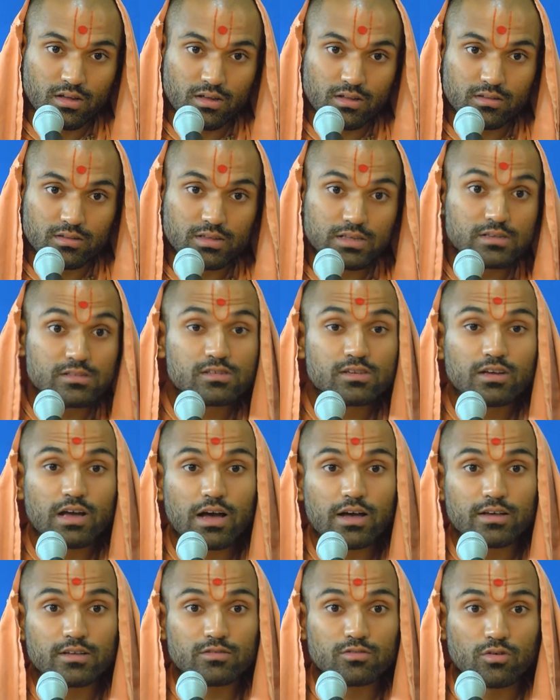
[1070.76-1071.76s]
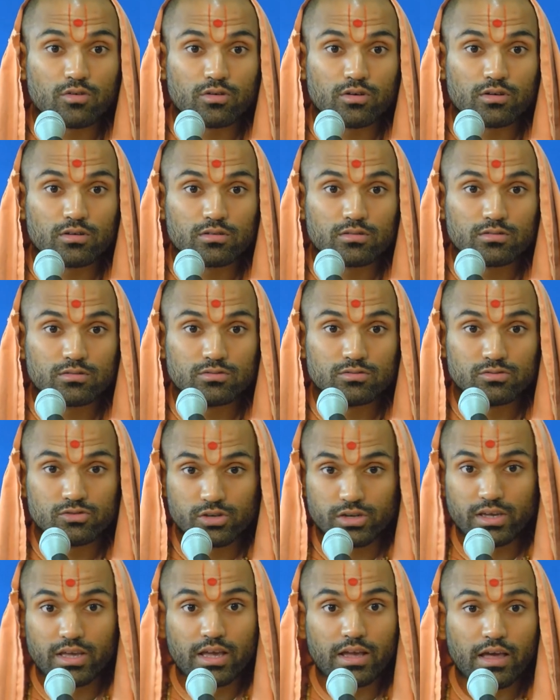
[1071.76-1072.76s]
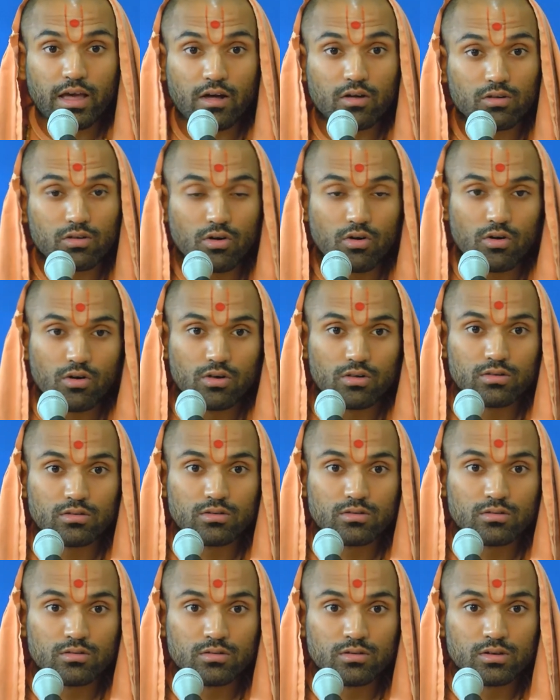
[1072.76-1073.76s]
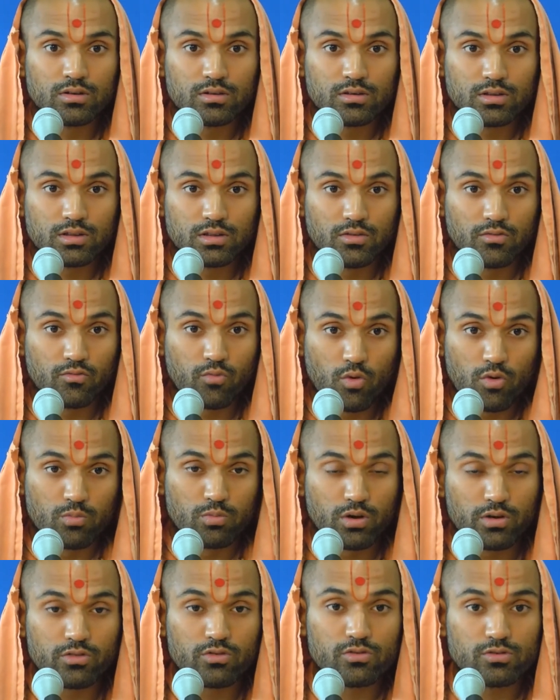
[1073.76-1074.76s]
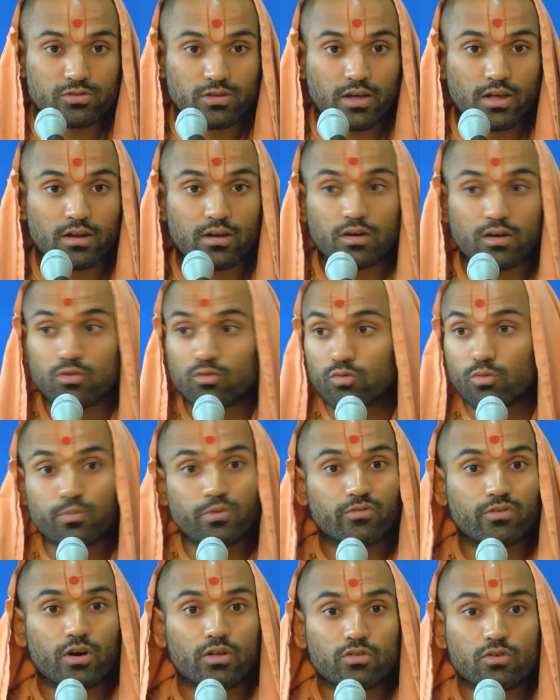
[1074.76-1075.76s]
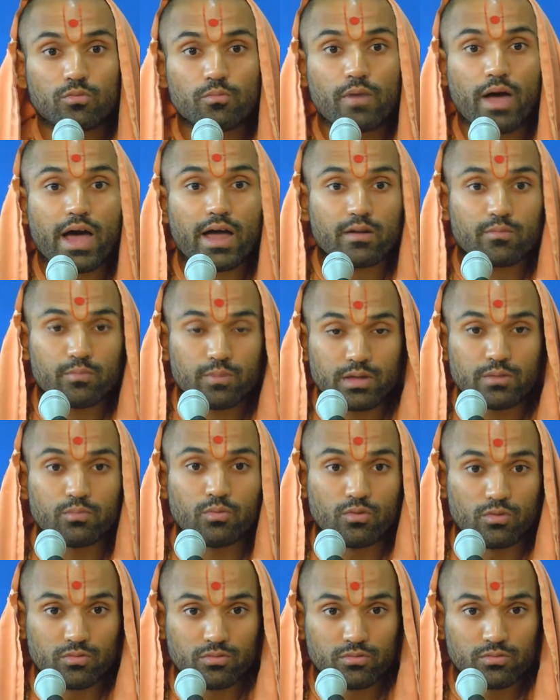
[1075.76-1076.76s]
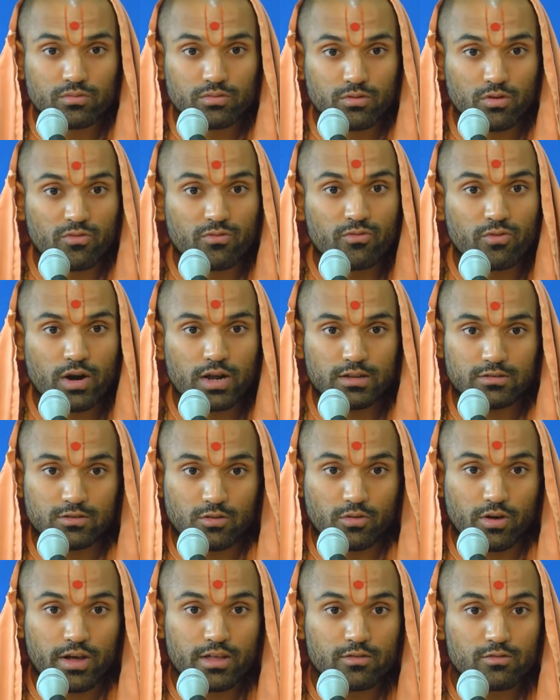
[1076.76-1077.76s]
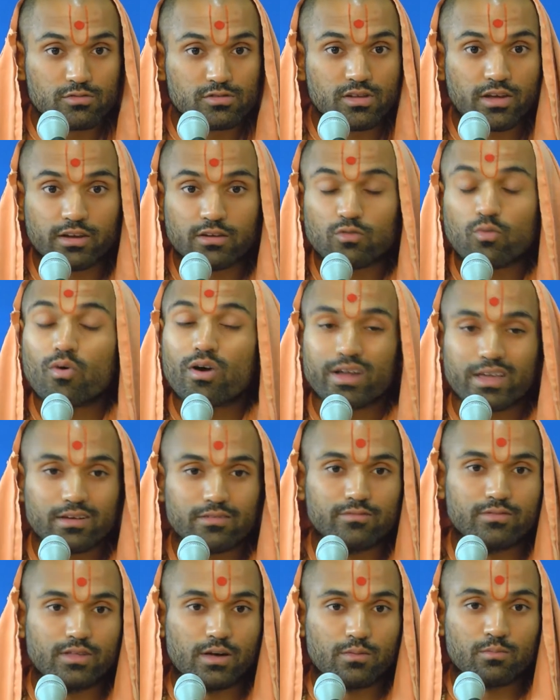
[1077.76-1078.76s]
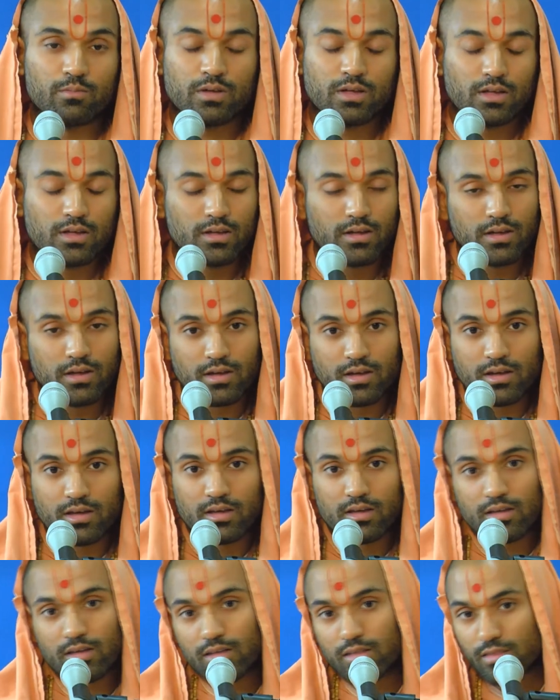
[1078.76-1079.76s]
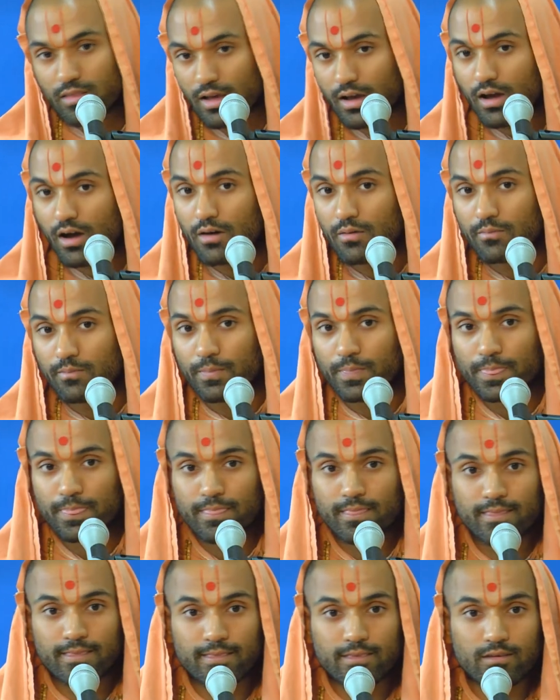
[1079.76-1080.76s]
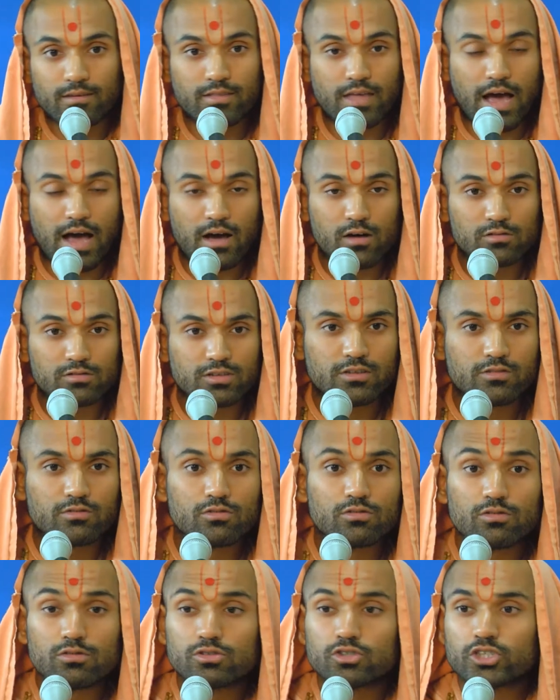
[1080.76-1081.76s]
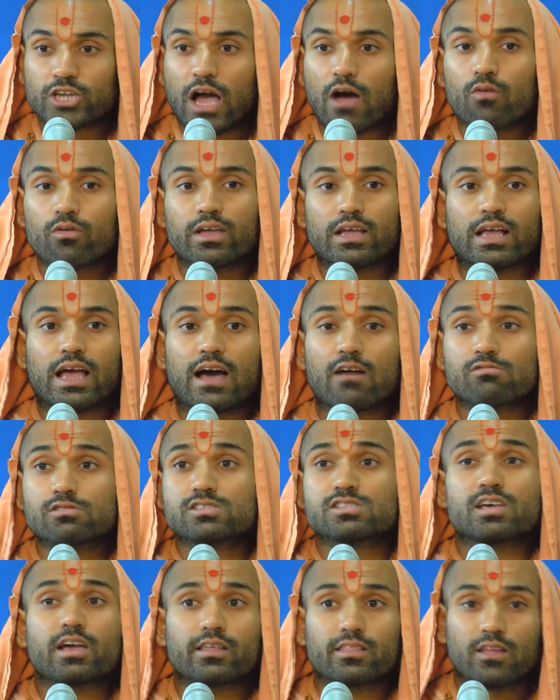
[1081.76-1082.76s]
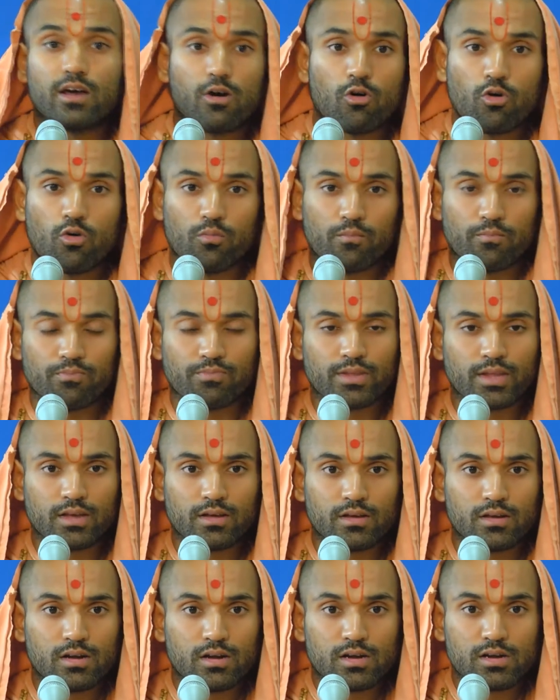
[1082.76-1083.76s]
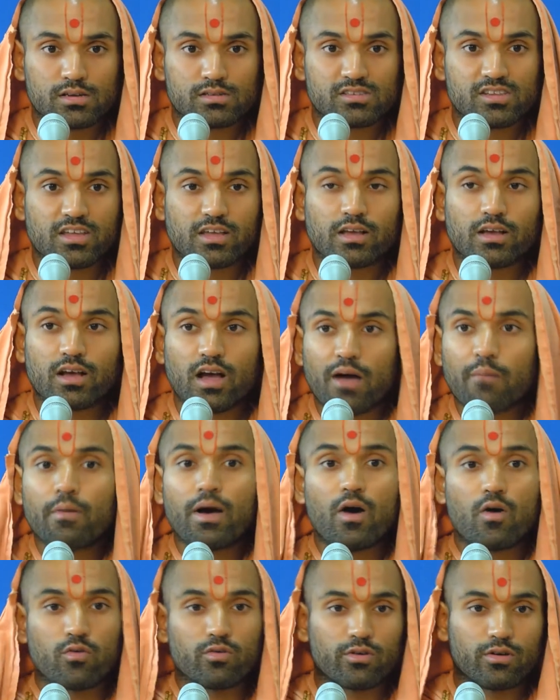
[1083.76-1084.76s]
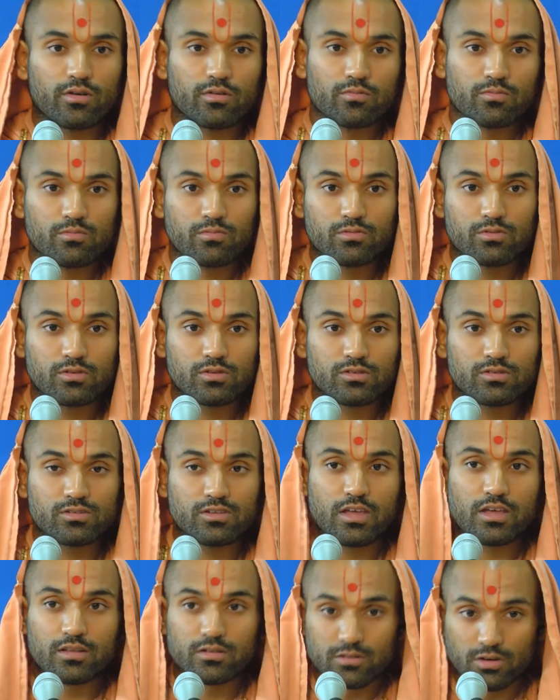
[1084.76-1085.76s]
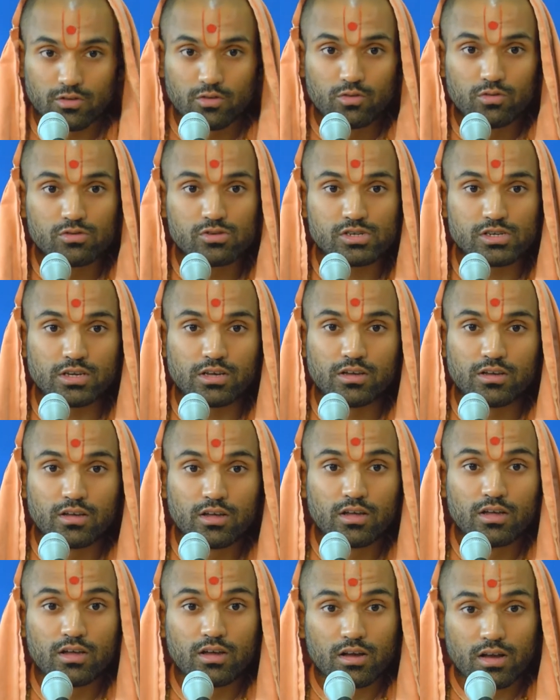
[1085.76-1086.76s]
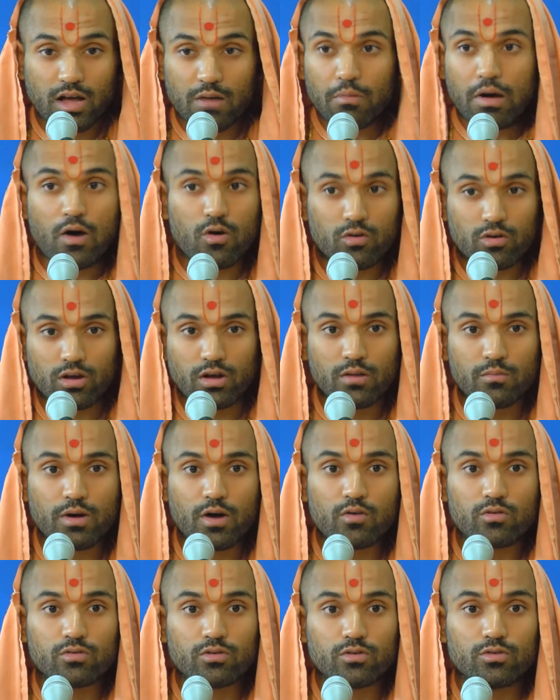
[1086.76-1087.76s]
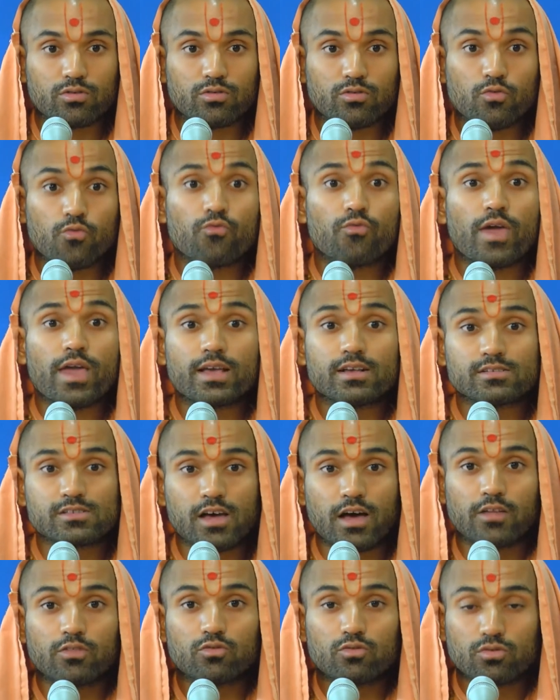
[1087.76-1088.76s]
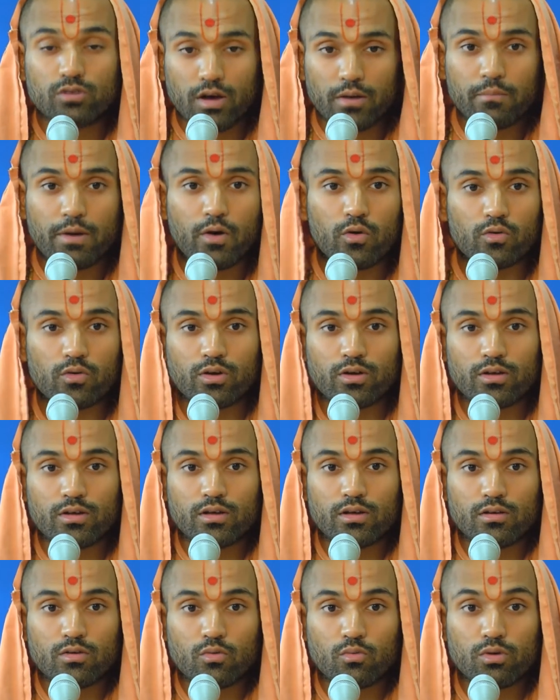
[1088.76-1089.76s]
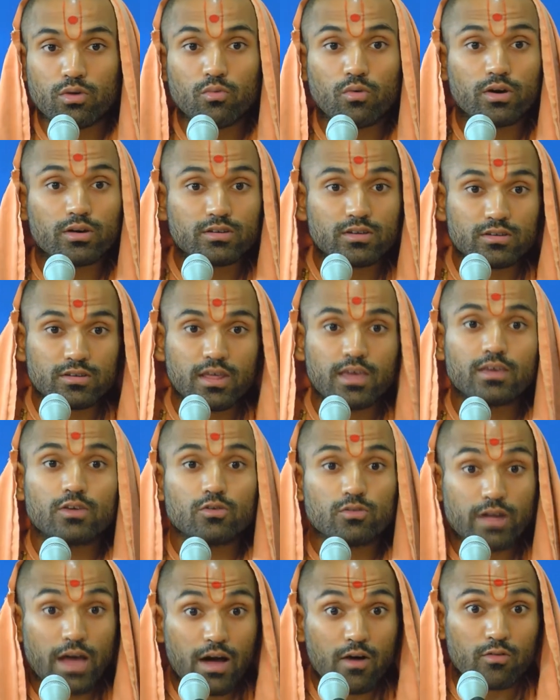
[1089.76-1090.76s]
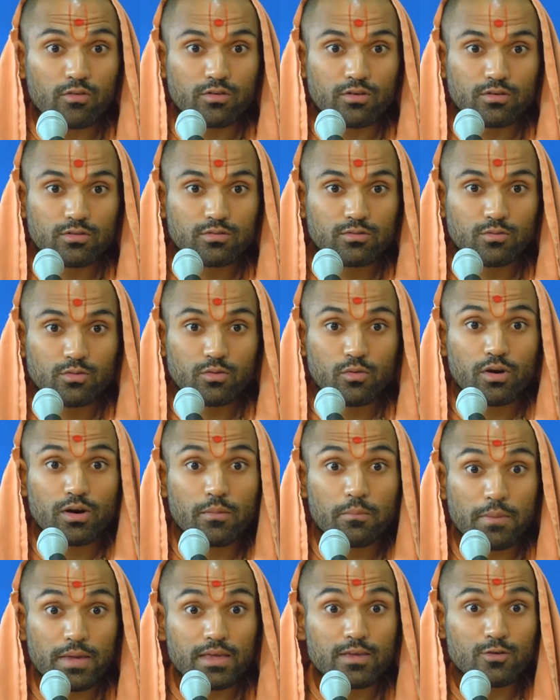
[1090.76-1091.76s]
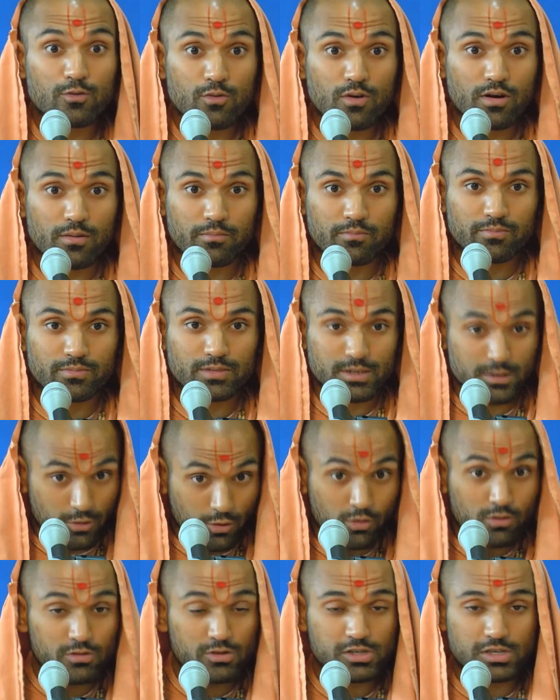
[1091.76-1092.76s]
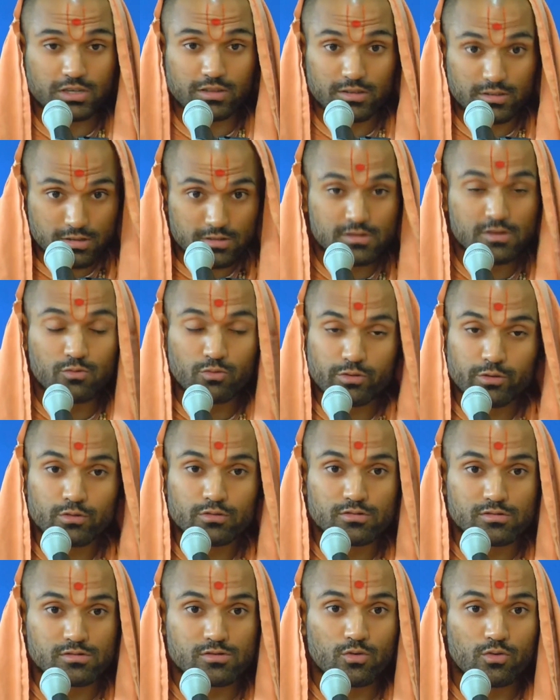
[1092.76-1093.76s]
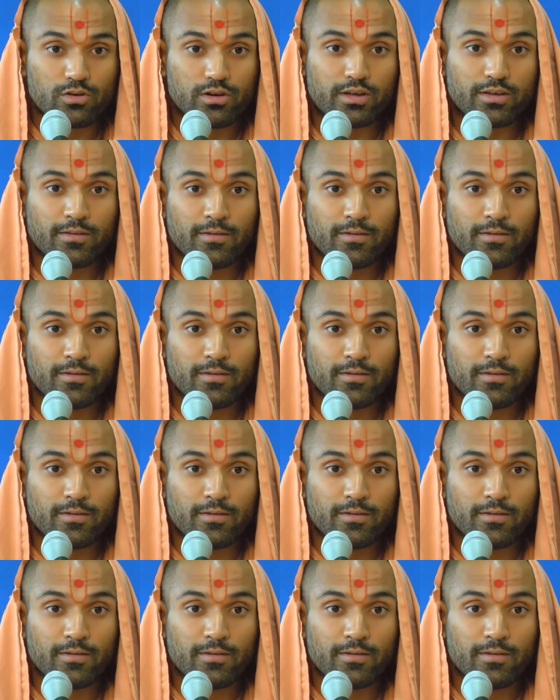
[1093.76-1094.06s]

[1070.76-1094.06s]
These guys are drinking alcohol, the four brothers, and a group of other bad people, their friends, okay? There was like 20 of them. They come to the house they're shouting outside the home, saying, Come out, saying to Guruji, Come out, come out, you fake sadhu, come out. We want to take you down. We want to beat you up. To Guruji, this is a real story.